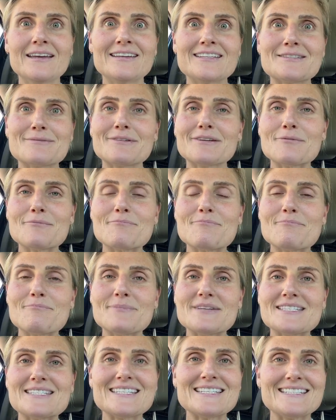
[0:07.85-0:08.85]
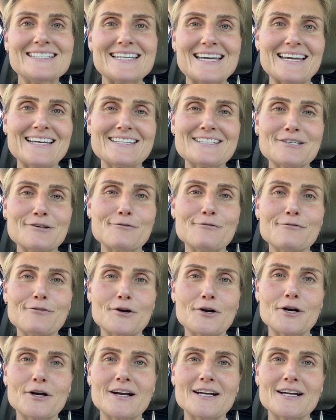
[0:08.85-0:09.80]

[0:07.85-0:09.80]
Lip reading: It's been a busy day so far.